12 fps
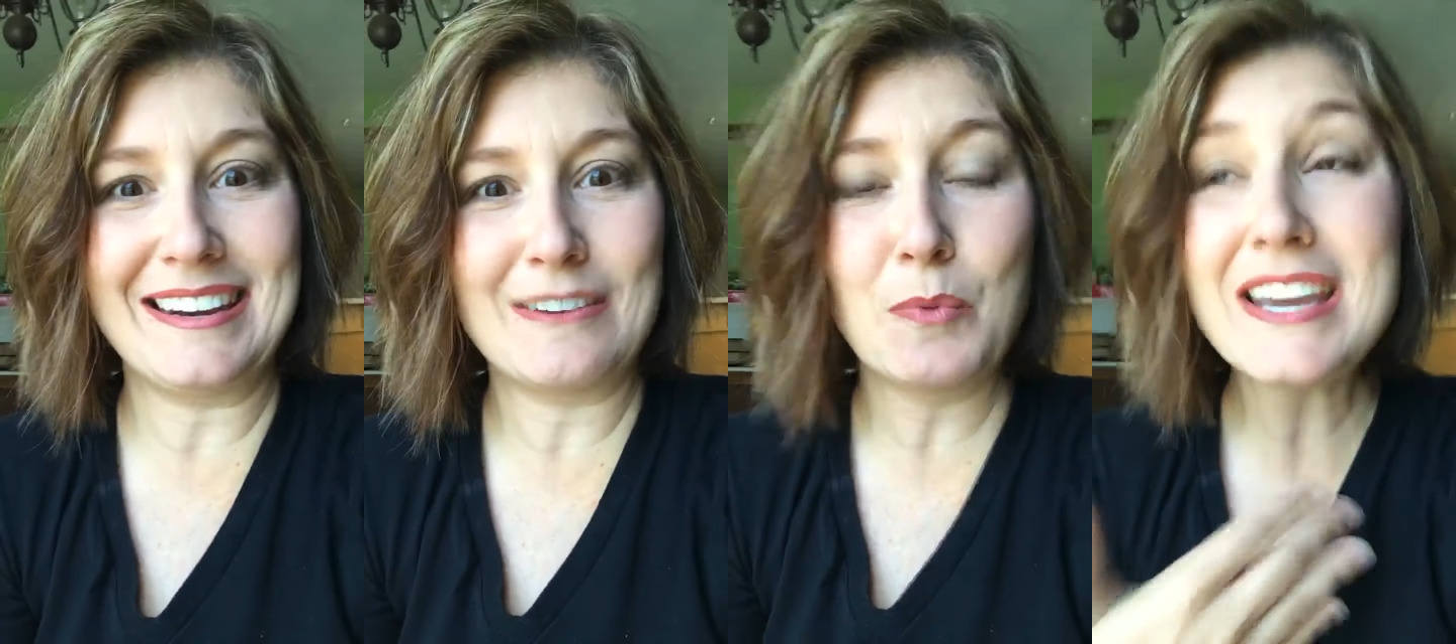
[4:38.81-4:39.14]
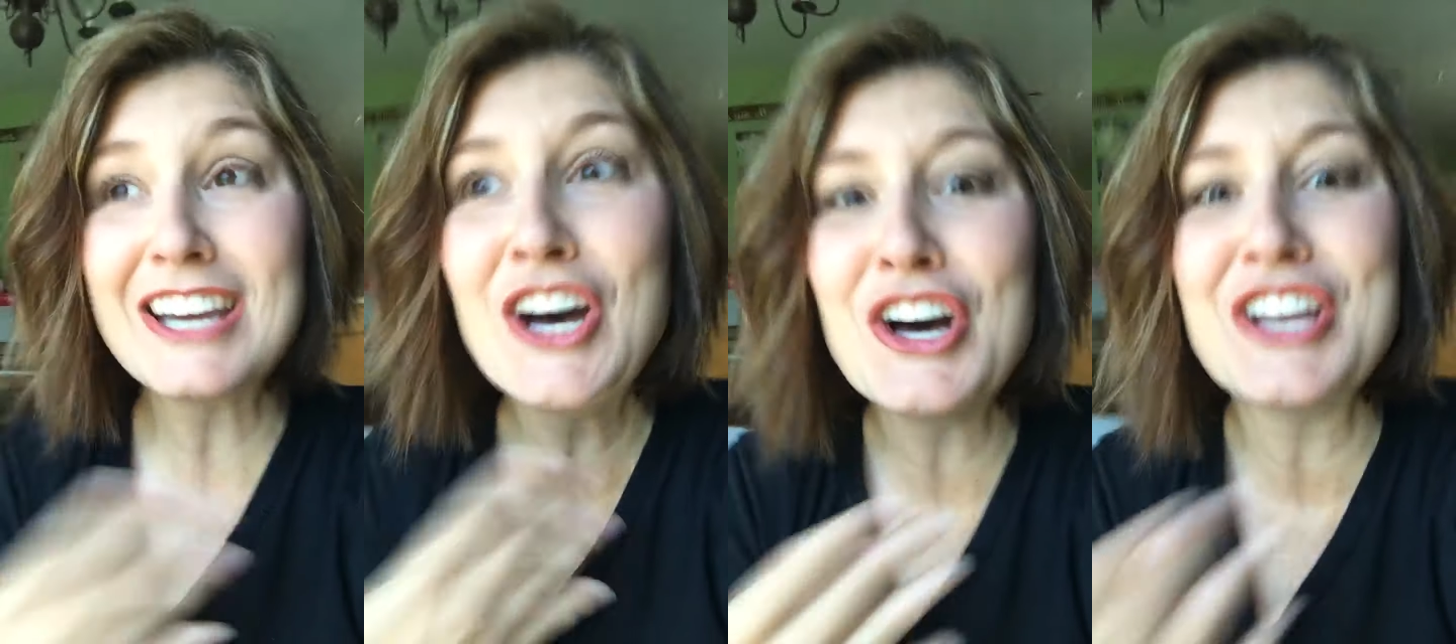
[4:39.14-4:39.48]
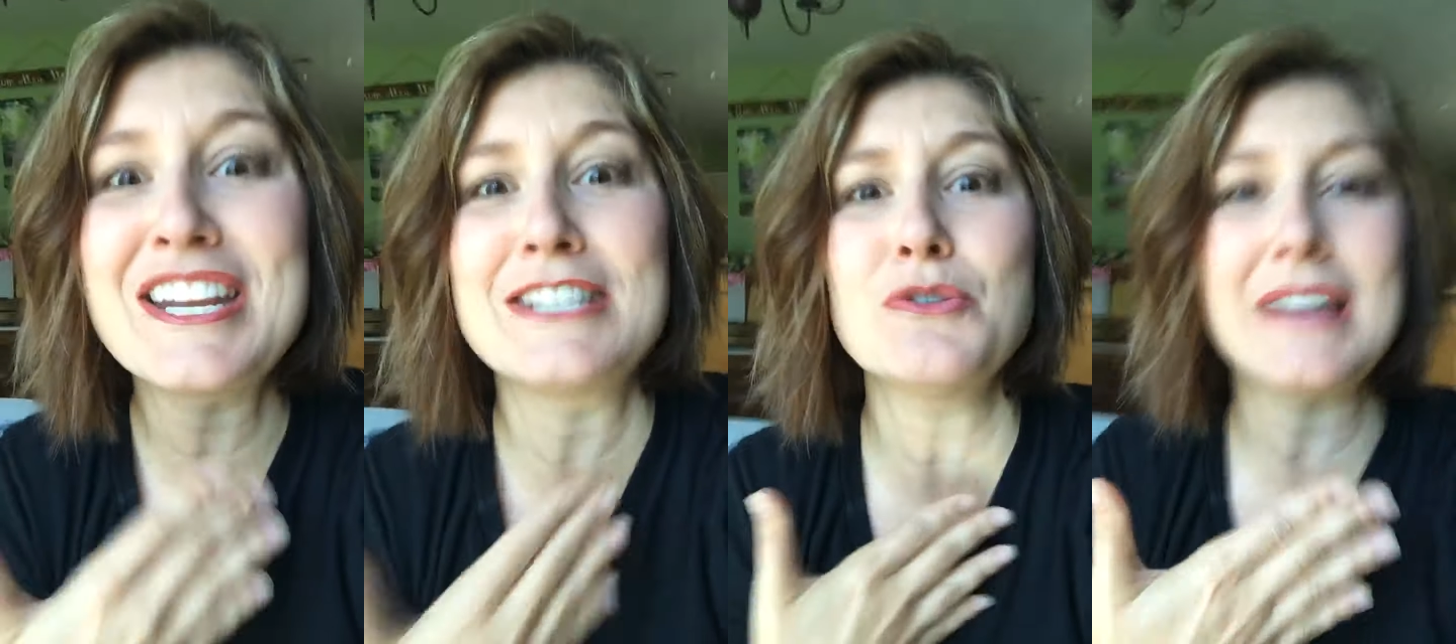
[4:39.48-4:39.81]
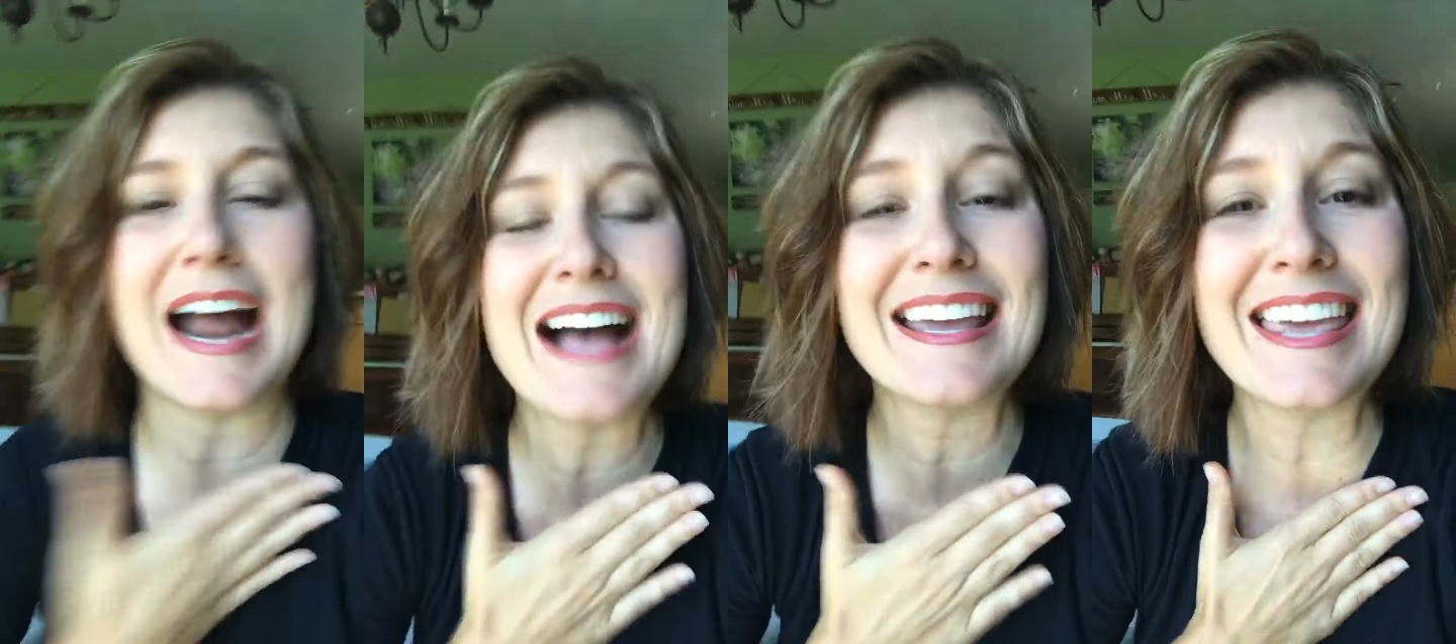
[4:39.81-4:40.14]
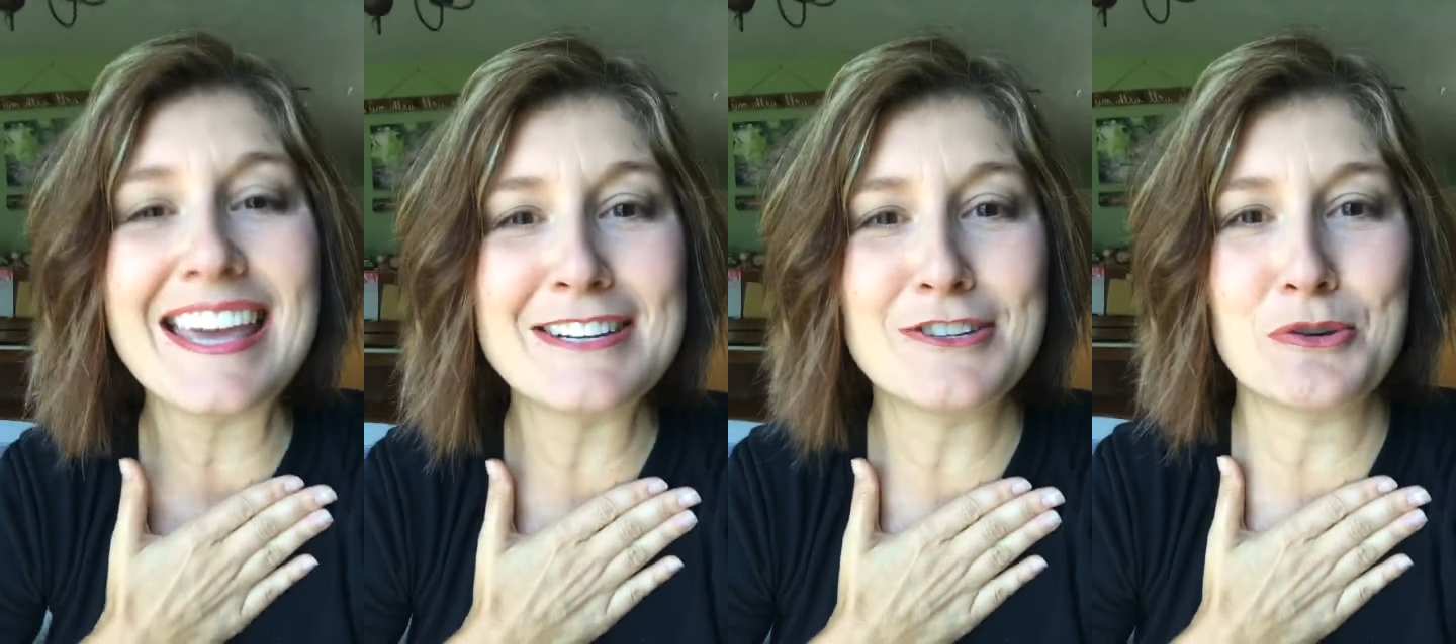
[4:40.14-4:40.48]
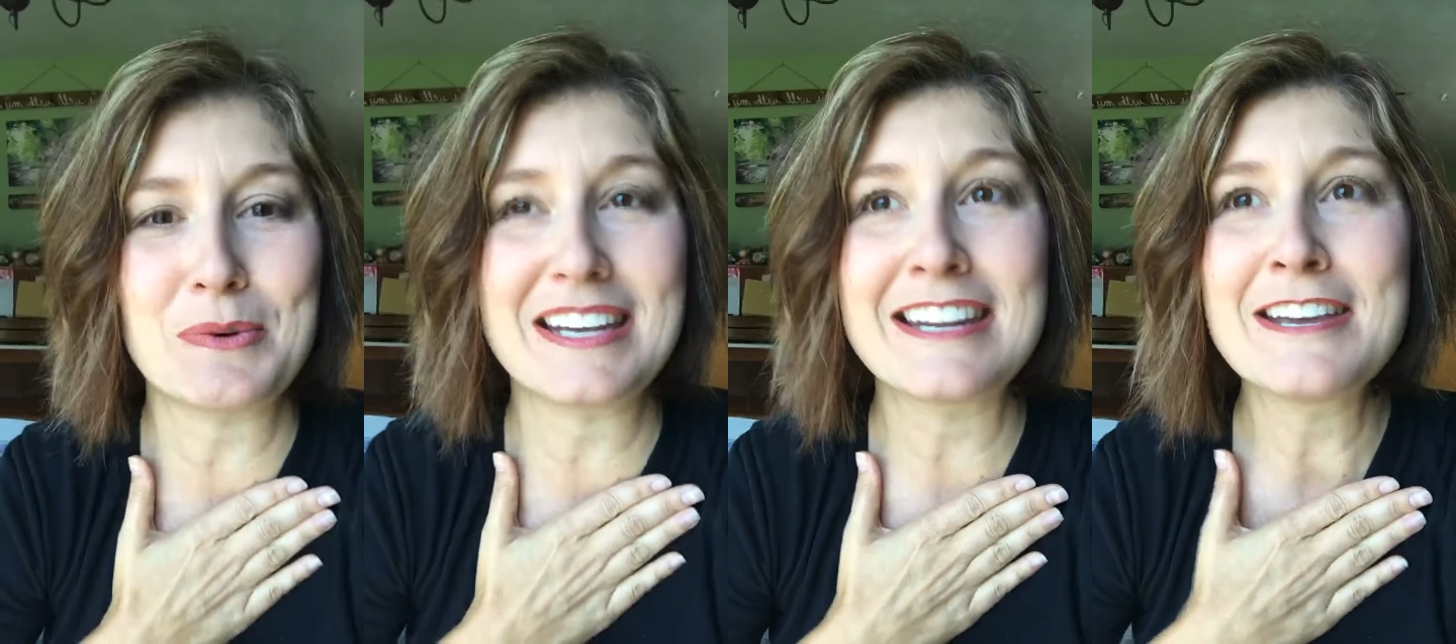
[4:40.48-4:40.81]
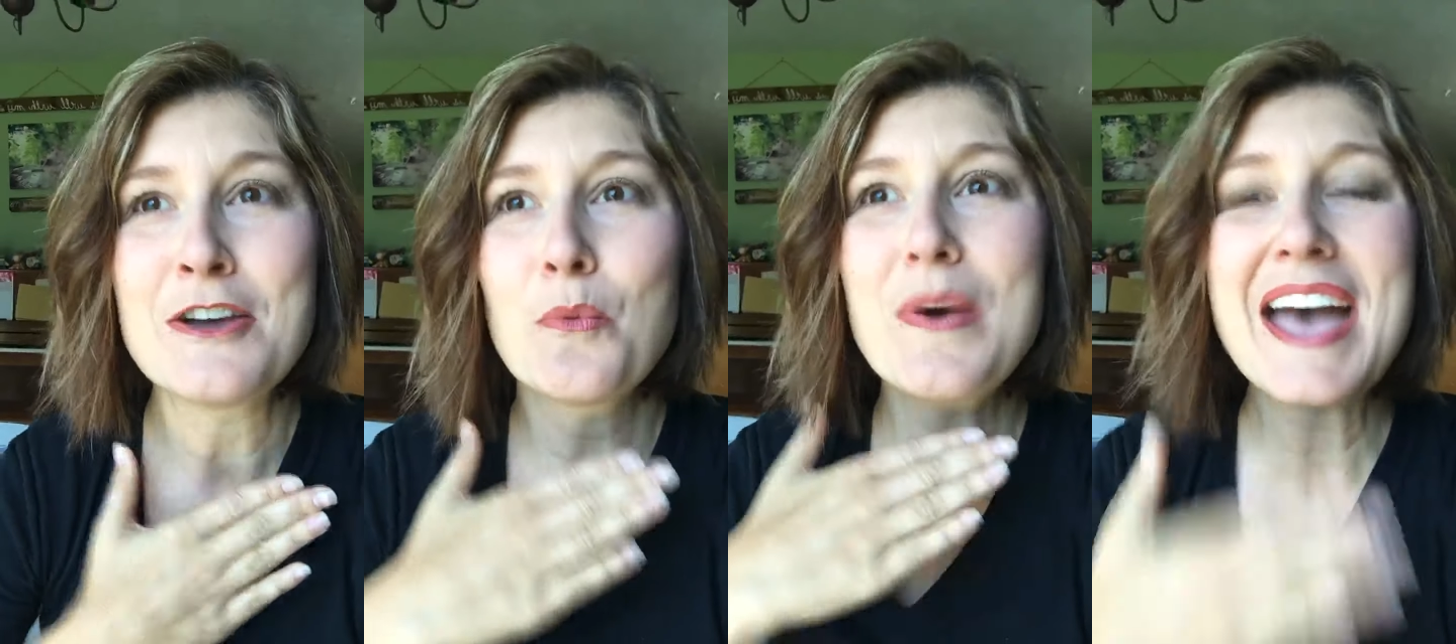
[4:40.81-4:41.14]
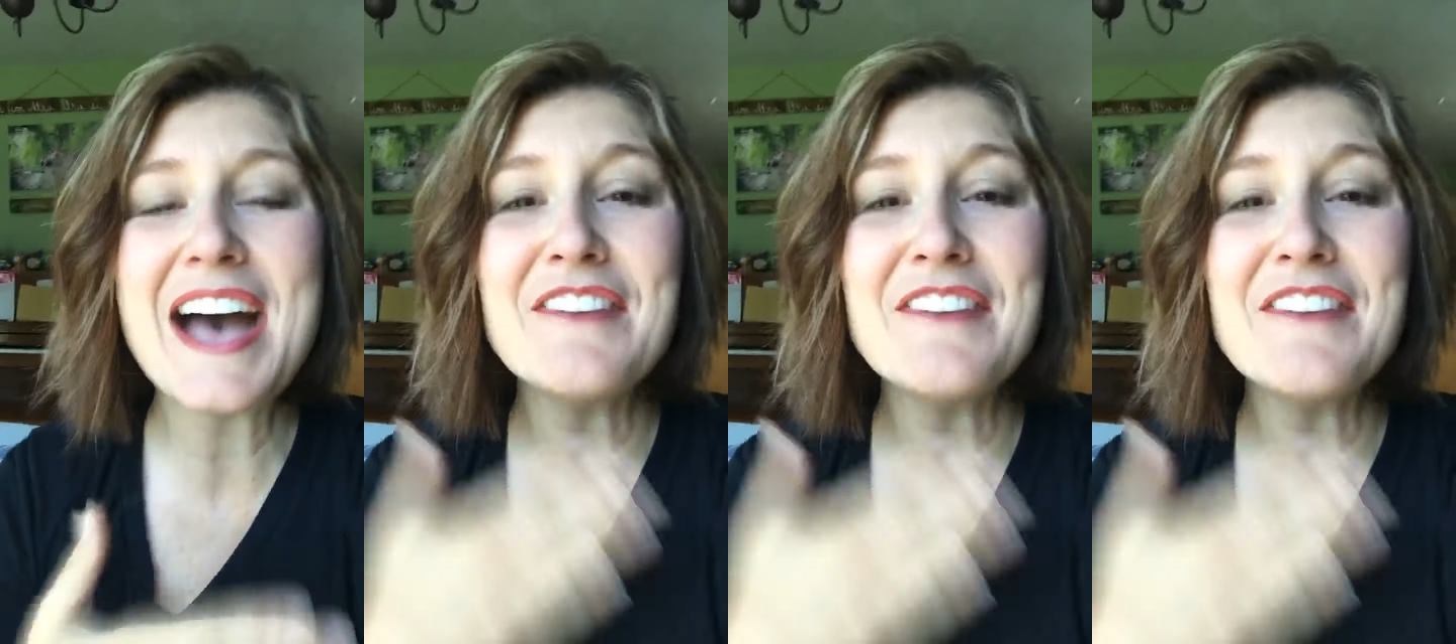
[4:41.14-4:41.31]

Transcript: We couldn't do it. I can't do it. We have